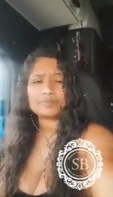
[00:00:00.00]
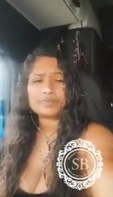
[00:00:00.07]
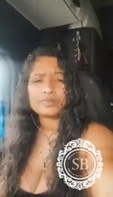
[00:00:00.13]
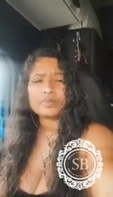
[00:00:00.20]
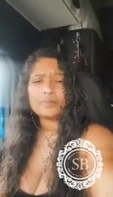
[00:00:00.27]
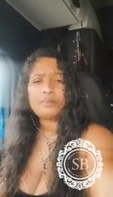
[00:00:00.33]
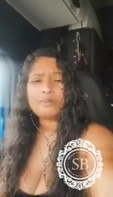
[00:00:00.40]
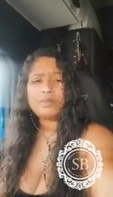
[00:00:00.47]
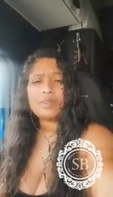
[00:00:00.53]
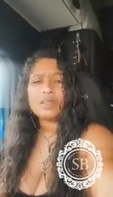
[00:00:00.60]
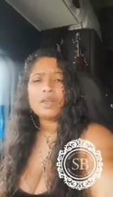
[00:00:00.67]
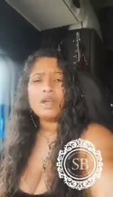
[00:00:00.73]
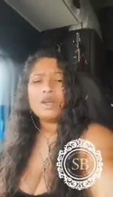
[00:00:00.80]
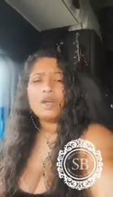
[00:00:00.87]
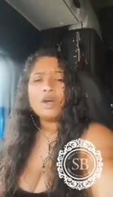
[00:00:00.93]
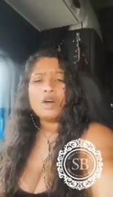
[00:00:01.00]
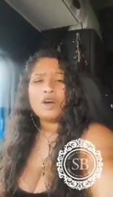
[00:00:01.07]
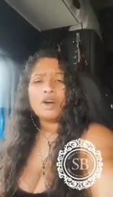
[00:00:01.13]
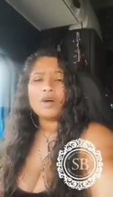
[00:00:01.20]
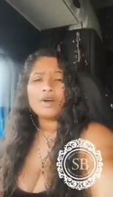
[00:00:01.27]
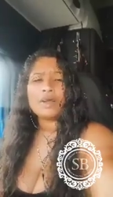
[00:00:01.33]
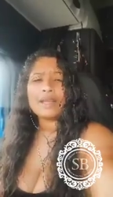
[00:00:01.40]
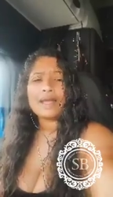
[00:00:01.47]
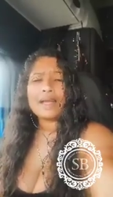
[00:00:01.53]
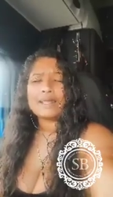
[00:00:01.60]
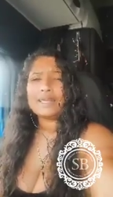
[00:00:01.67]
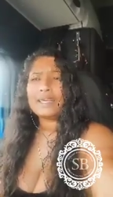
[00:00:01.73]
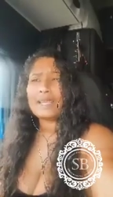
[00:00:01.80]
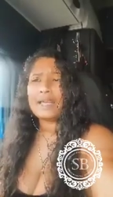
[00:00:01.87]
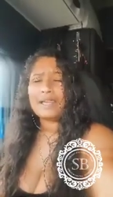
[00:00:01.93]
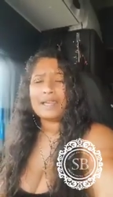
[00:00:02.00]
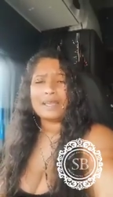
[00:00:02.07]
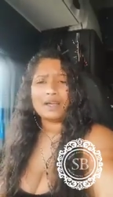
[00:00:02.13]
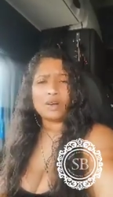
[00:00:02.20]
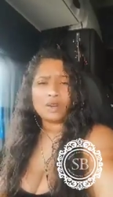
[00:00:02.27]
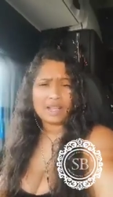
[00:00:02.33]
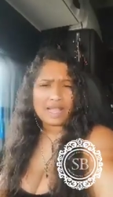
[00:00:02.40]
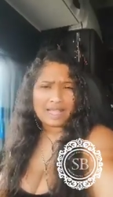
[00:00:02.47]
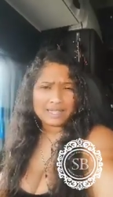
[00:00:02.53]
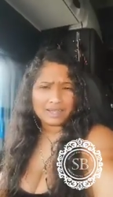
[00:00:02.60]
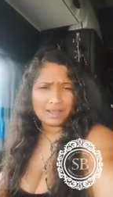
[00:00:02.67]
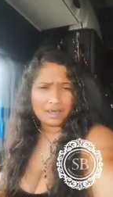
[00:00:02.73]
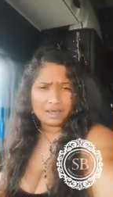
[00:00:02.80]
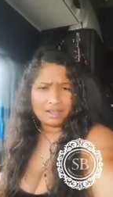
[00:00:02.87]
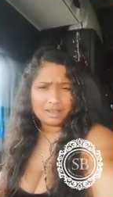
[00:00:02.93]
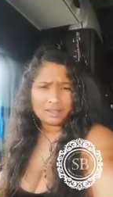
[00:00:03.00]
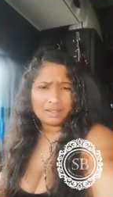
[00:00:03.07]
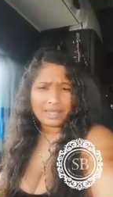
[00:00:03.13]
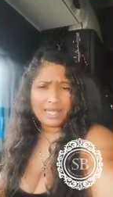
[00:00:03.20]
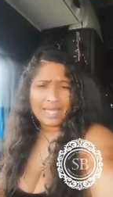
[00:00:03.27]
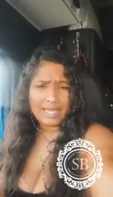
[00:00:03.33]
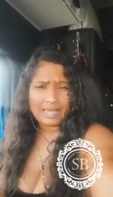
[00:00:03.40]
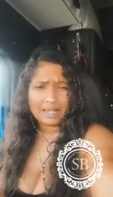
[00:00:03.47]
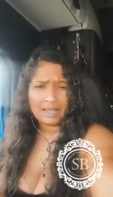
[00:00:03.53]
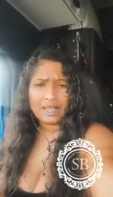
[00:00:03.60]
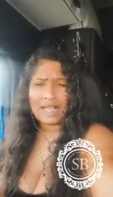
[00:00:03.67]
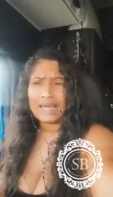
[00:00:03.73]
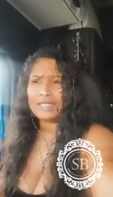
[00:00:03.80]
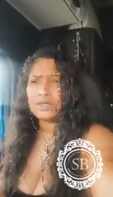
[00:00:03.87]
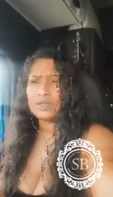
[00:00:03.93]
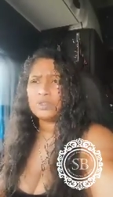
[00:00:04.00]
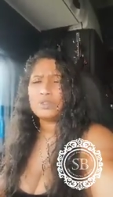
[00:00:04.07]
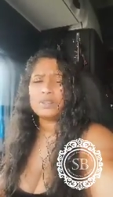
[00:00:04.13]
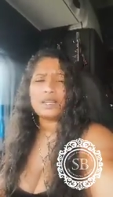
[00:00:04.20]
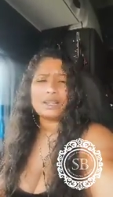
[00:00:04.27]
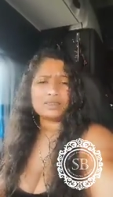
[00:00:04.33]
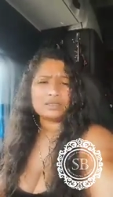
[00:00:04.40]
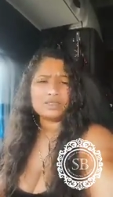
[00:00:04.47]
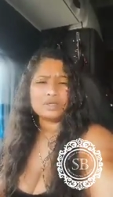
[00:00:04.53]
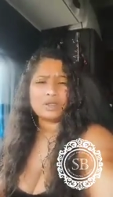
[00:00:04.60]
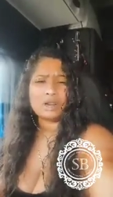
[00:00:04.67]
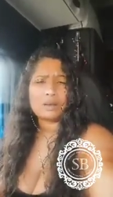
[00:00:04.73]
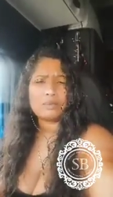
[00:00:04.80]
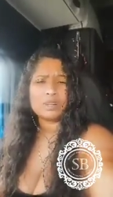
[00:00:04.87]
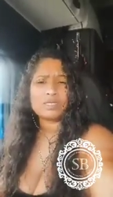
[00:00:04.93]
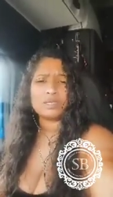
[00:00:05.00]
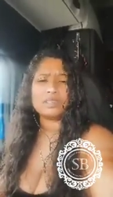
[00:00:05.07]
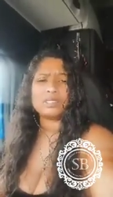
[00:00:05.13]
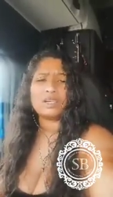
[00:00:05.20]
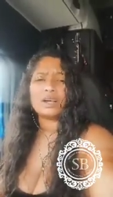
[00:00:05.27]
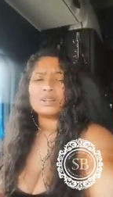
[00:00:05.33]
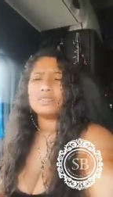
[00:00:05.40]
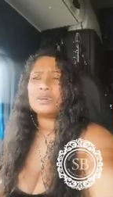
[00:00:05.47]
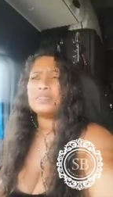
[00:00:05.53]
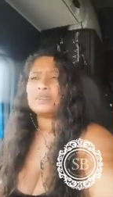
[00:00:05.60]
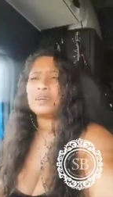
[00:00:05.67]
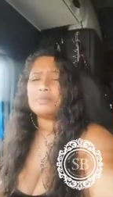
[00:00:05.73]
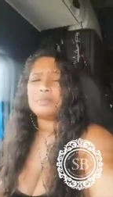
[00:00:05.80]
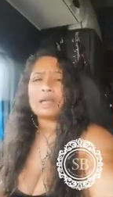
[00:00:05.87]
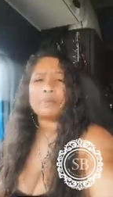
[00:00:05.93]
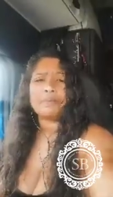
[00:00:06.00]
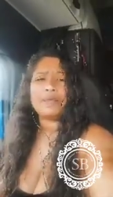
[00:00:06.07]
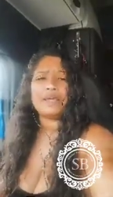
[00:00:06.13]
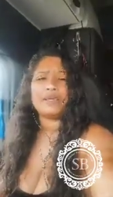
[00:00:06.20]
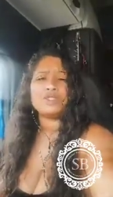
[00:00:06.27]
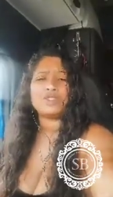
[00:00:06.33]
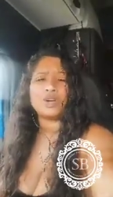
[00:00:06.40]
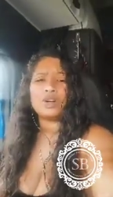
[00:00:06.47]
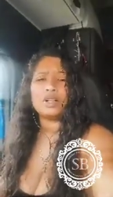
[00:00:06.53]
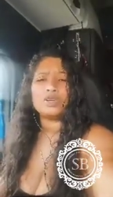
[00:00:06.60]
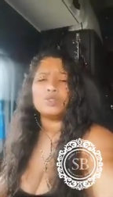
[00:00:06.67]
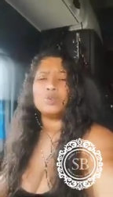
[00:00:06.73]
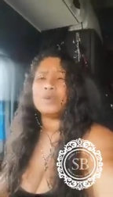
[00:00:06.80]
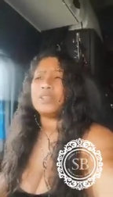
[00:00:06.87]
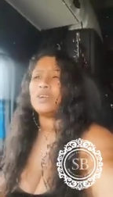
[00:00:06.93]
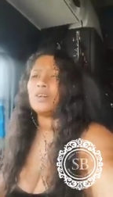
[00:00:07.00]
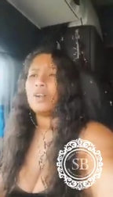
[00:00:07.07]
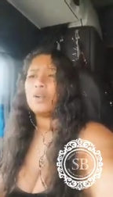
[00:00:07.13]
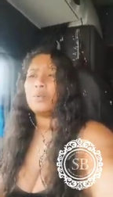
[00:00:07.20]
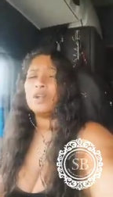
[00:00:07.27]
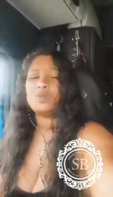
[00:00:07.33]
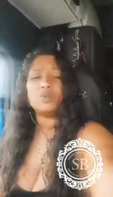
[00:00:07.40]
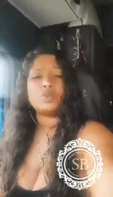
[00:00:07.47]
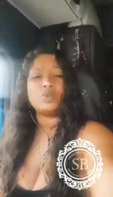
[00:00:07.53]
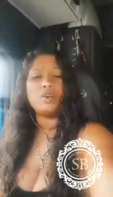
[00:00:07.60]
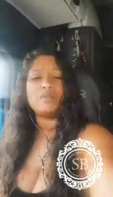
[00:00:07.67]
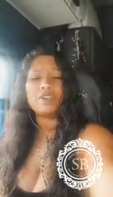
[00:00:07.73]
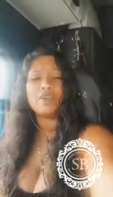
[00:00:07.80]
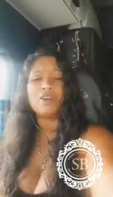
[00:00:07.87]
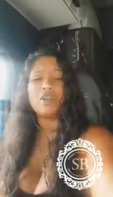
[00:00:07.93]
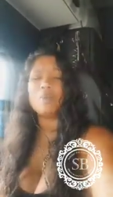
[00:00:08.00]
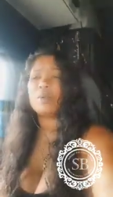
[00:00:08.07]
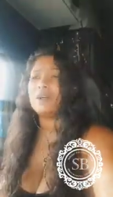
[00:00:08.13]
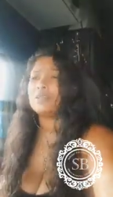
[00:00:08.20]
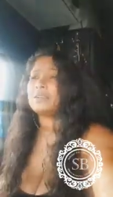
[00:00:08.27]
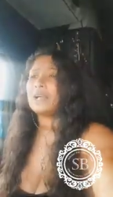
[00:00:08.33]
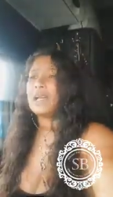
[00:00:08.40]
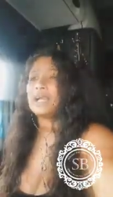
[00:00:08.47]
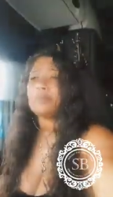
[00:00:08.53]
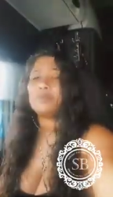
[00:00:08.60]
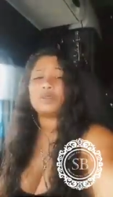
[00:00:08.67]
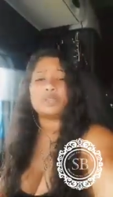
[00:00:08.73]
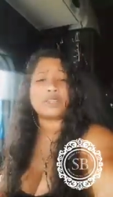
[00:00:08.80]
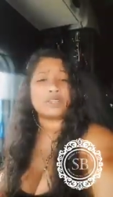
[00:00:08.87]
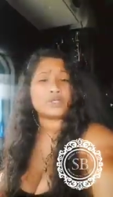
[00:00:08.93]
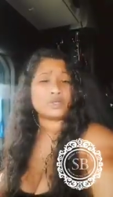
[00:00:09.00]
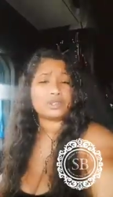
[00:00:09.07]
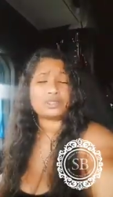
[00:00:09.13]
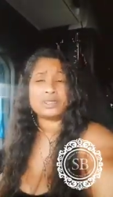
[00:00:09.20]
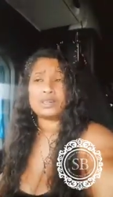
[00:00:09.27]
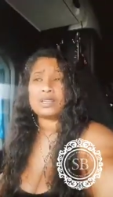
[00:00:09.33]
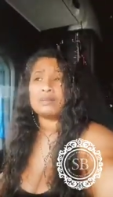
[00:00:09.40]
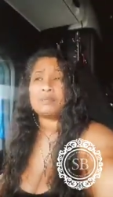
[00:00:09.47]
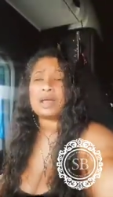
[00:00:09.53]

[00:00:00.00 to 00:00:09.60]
Organica Inc. I do not talk about other doctors on my page. You all do what you all want with whoever you all want. I am only interested in my people and my team,